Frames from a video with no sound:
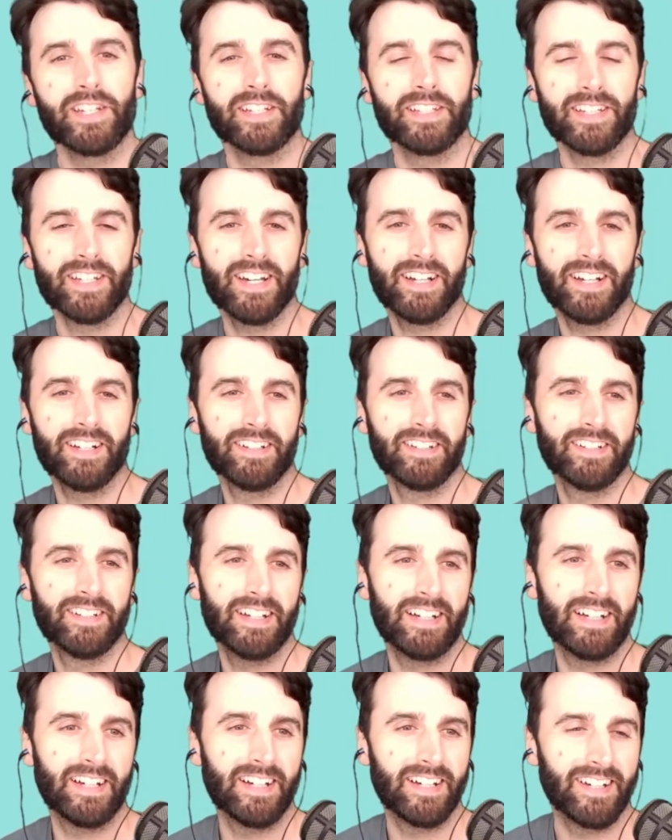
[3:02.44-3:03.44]
Yeah.
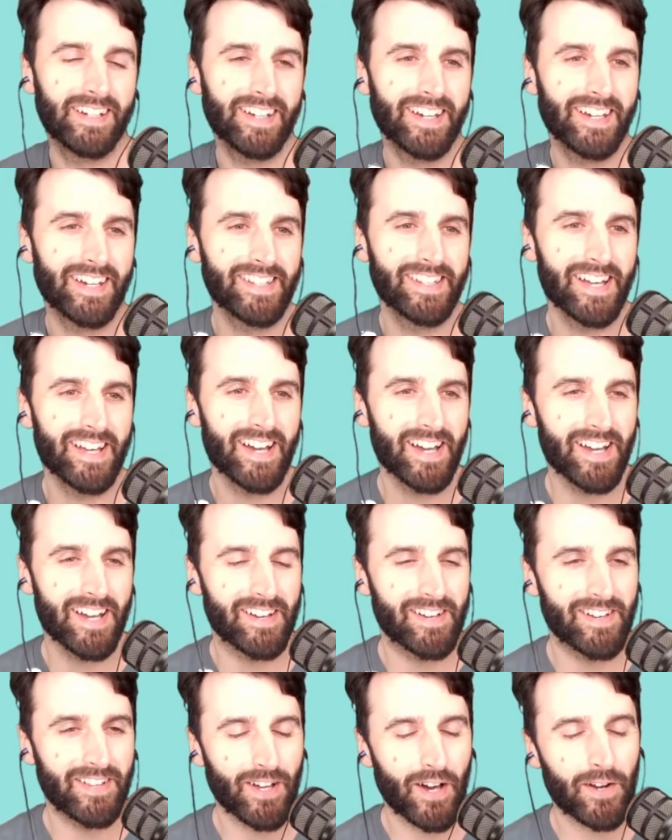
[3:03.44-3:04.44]
And
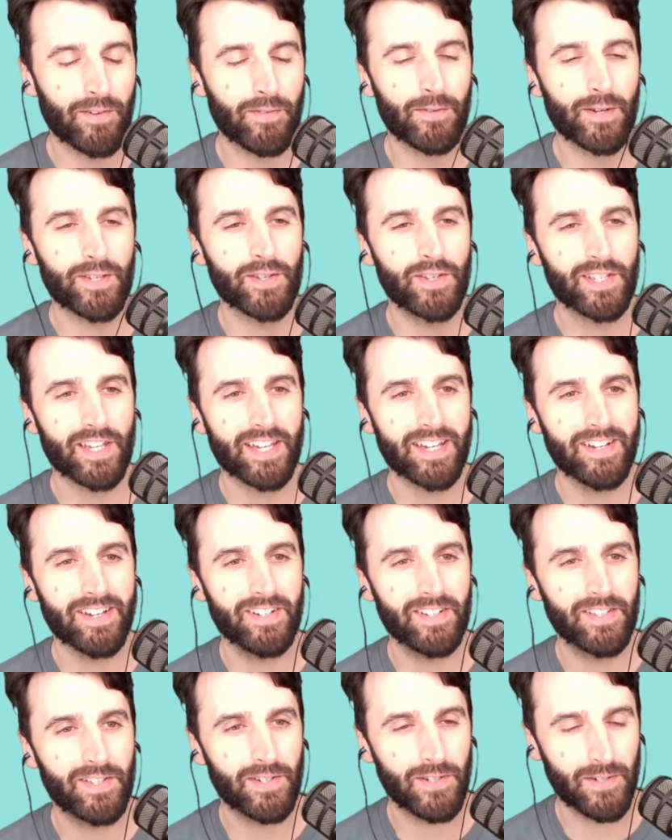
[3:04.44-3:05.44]
a lot of what you say
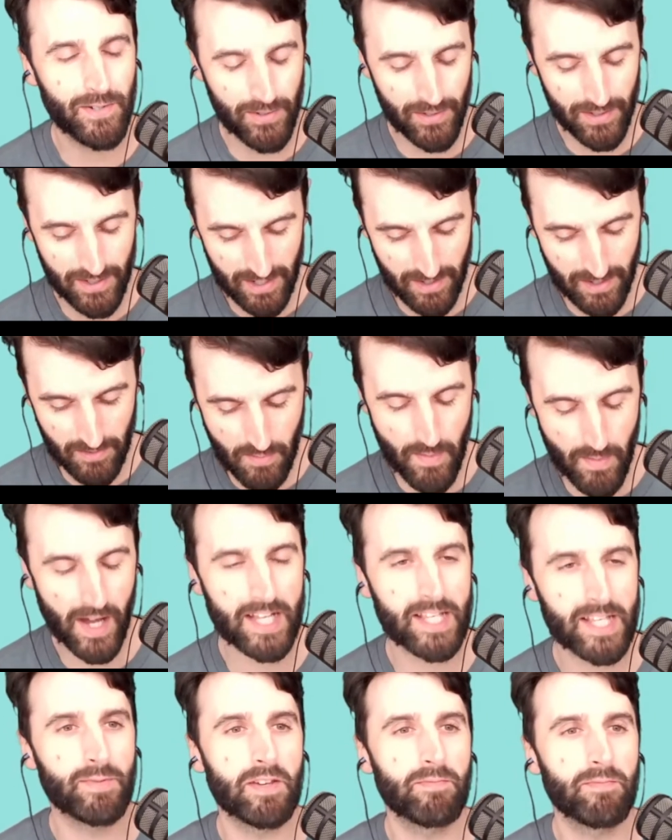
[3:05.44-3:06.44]
also
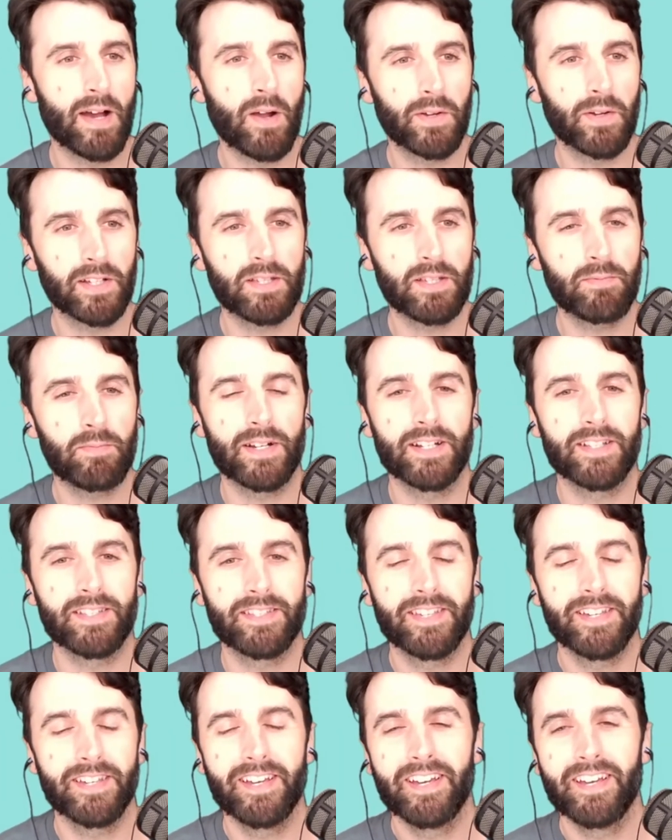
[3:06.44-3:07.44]
reminds me of my own
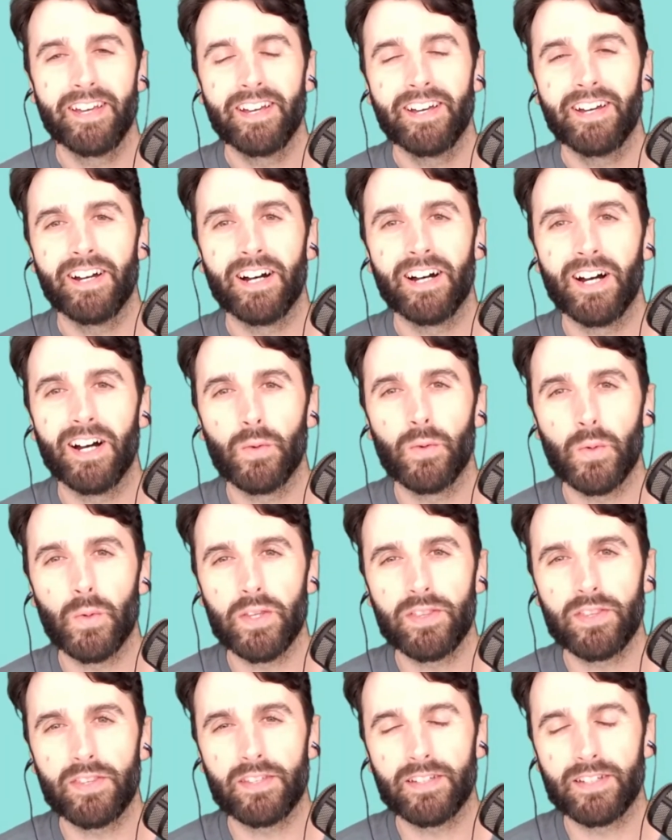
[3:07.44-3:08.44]
experience
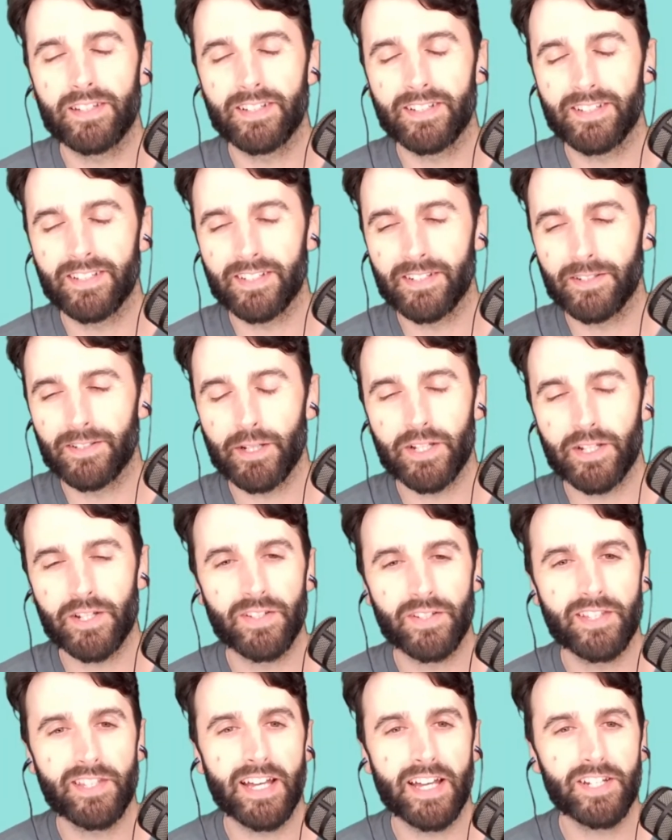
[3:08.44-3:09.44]
with the
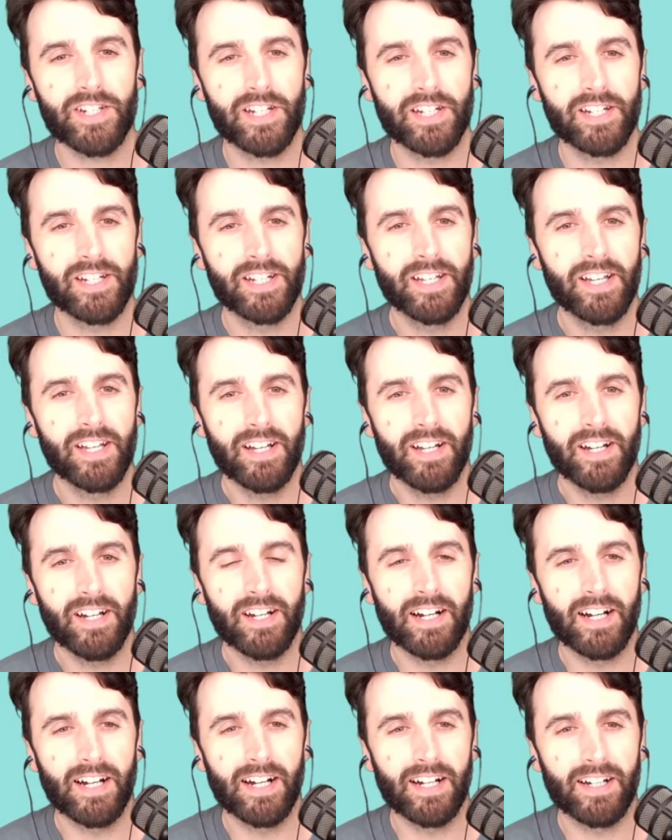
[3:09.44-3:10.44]
regional session.
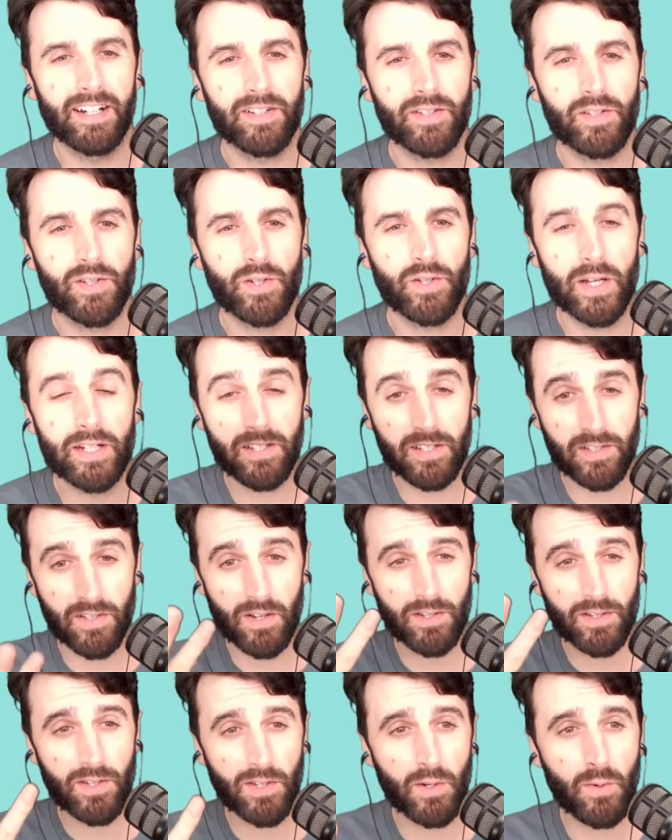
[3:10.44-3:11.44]
Shweta is
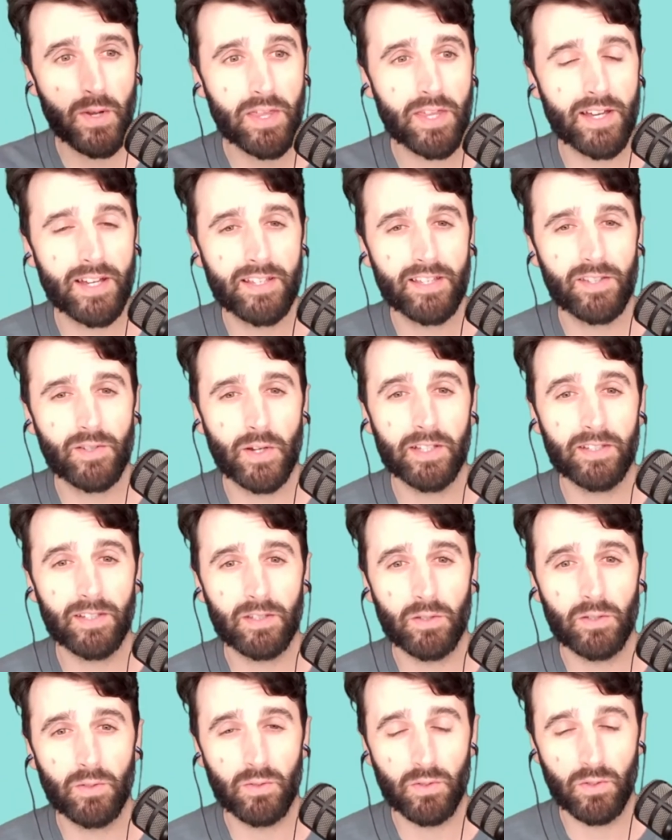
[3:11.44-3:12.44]
also with us.
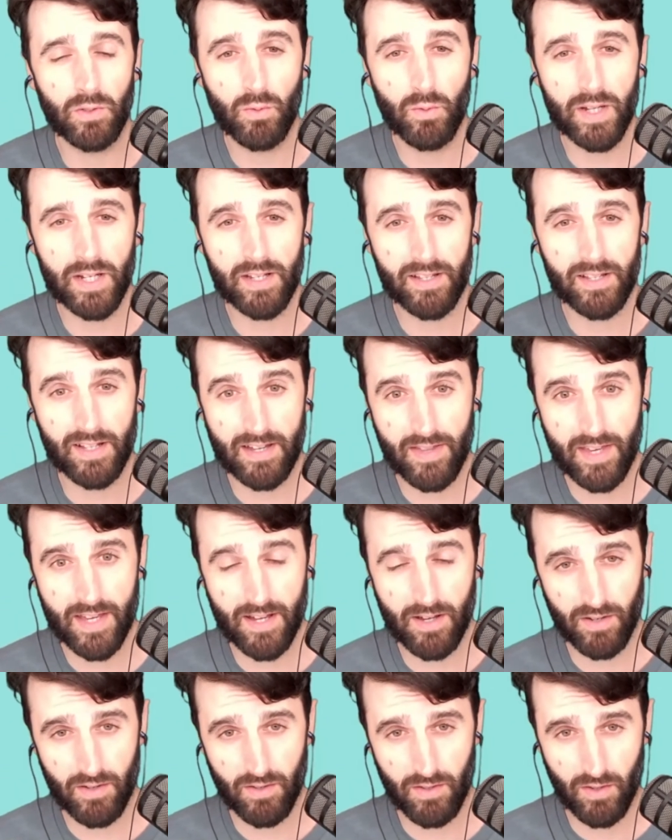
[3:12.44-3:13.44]
Shweta, you witnessed, I
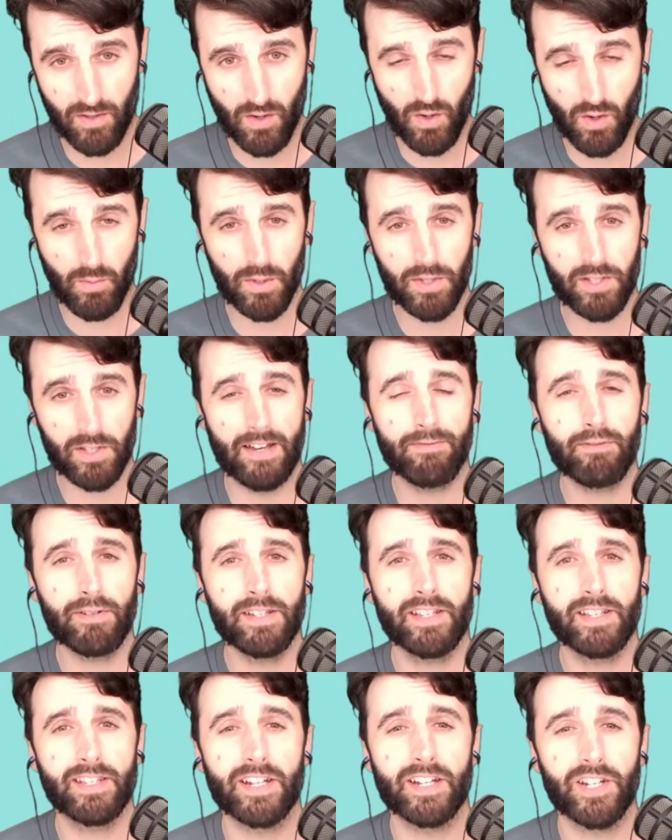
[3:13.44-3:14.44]
think, almost
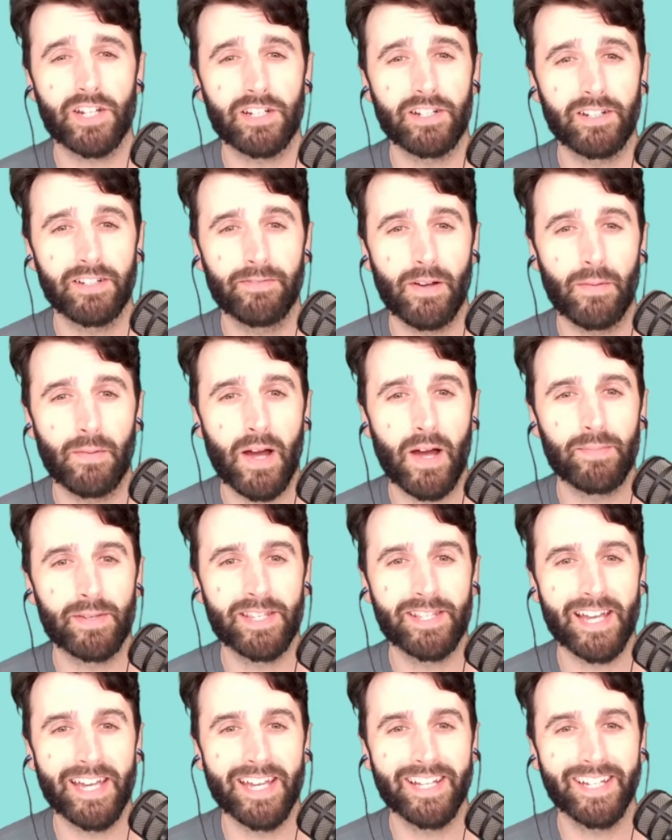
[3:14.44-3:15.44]
every session, if I'm not
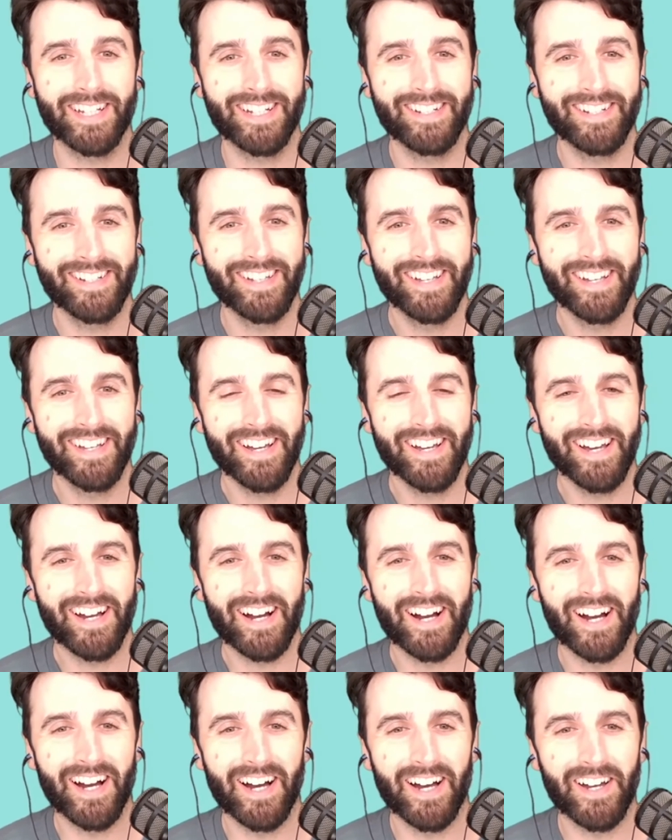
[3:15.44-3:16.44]
mistaken.
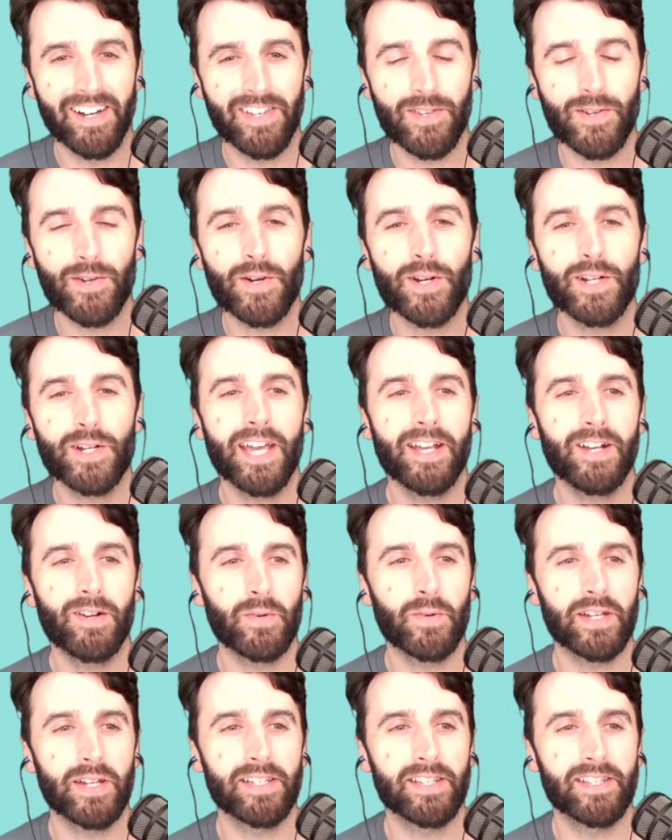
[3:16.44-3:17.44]
Your
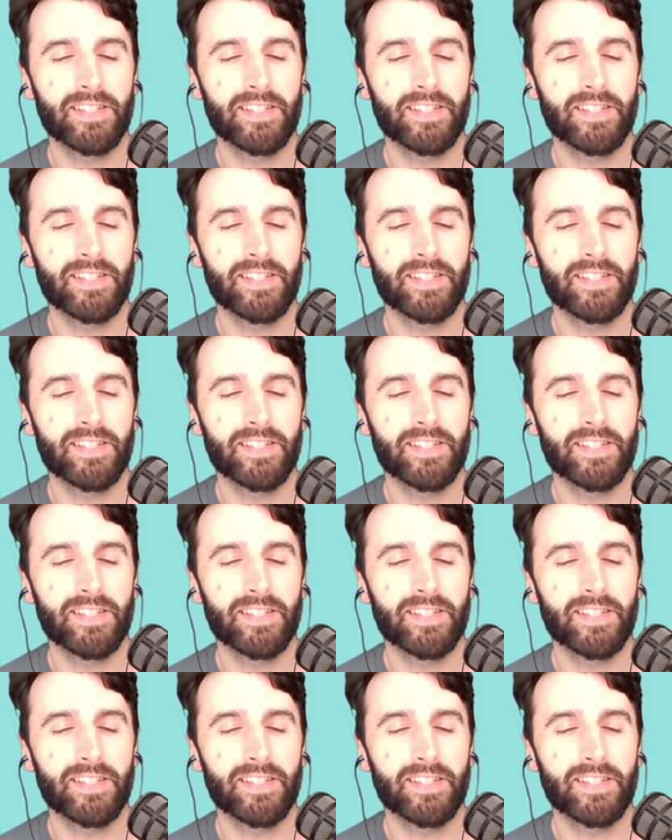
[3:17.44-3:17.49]
takeaways.